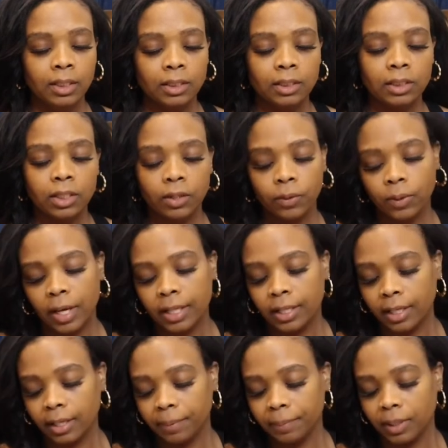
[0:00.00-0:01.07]
So I
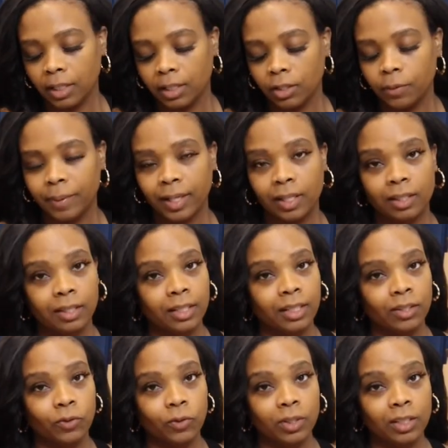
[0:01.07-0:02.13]
think I'm gonna go back on there
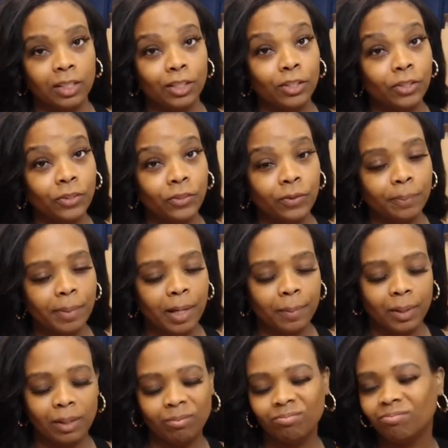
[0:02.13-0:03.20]
and order the nude,
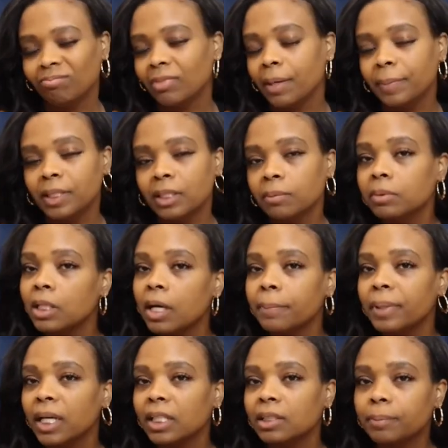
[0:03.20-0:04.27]
maybe maybe sometime
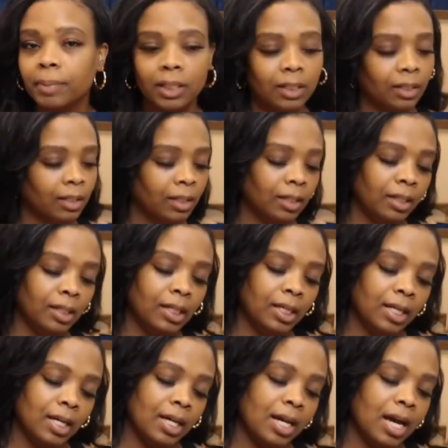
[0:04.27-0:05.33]
next month.
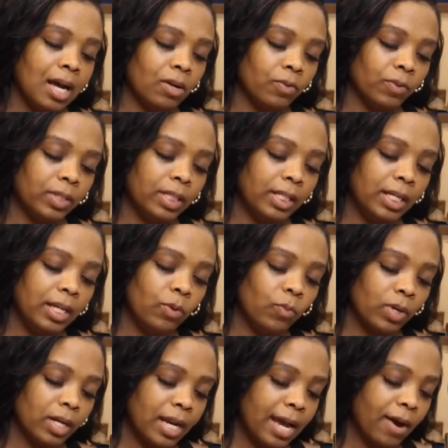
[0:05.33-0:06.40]
I don't really need
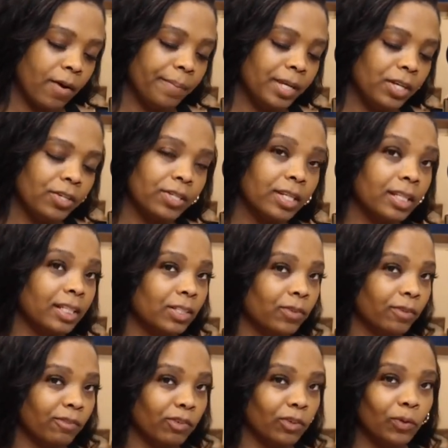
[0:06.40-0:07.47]
one now. I'll be using this
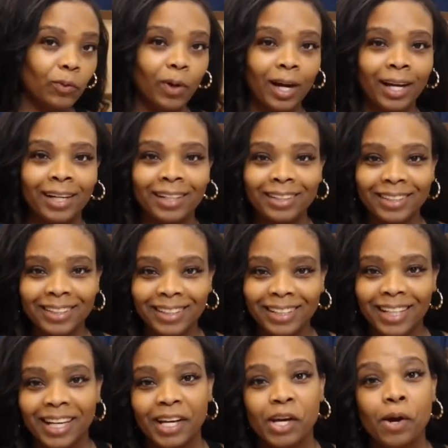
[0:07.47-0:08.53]
one for a while.
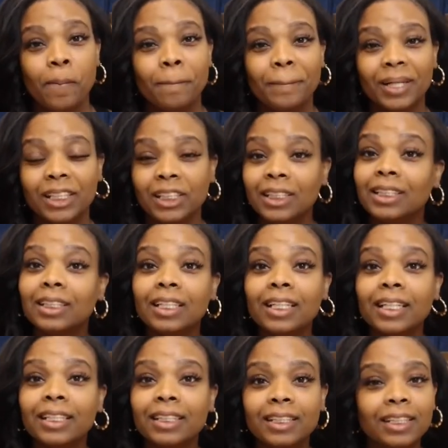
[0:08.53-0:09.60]
but just to
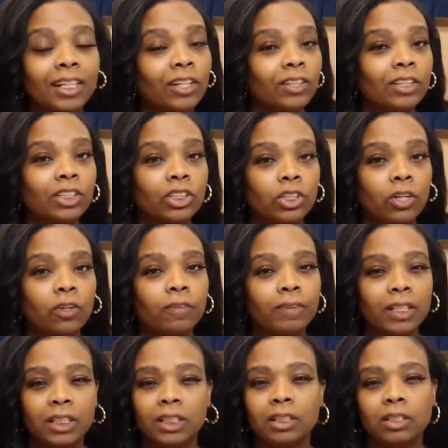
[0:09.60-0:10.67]
like sit on the stove, they
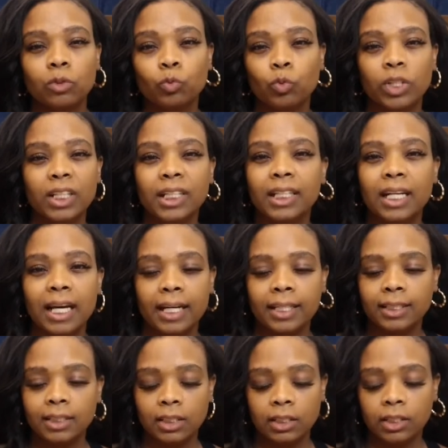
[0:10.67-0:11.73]
just look really
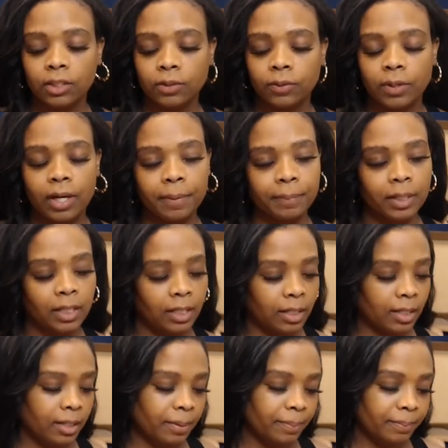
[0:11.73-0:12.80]
nice. So I'm
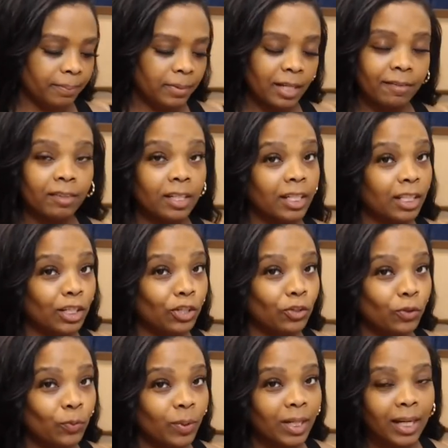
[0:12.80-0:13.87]
gonna um, definitely get the
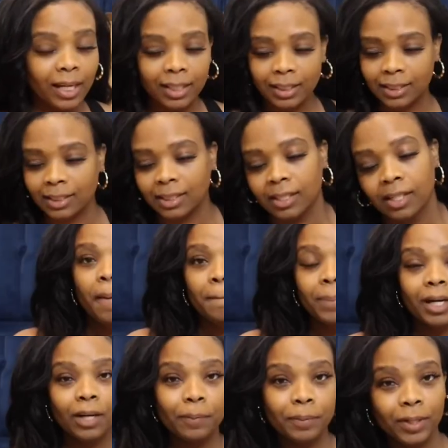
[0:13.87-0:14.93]
nude one next. But
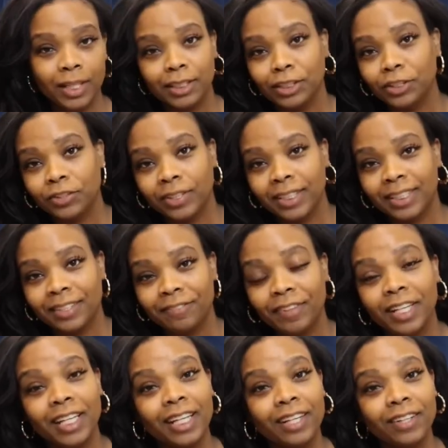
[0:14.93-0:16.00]
I hope you guys enjoyed this
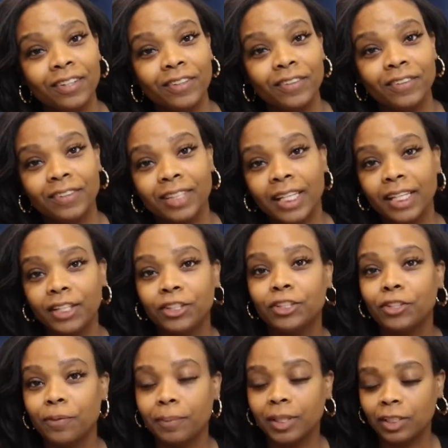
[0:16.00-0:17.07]
video. Thank you
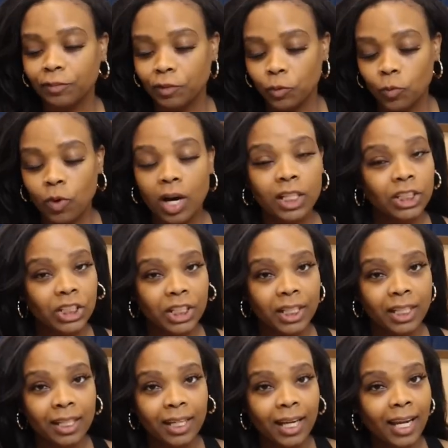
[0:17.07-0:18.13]
so much for
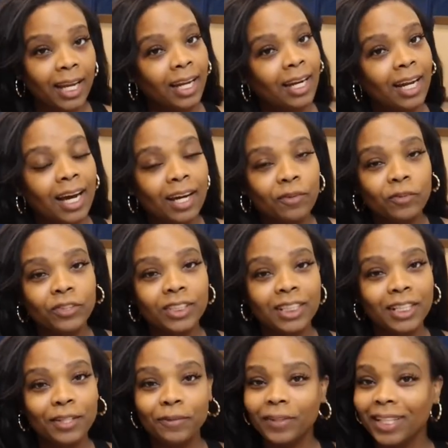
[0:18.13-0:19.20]
watching and I will see
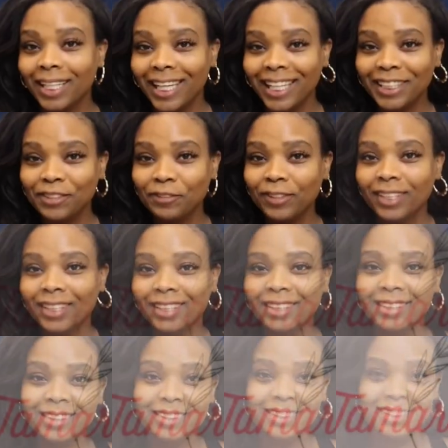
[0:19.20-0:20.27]
you in the next one.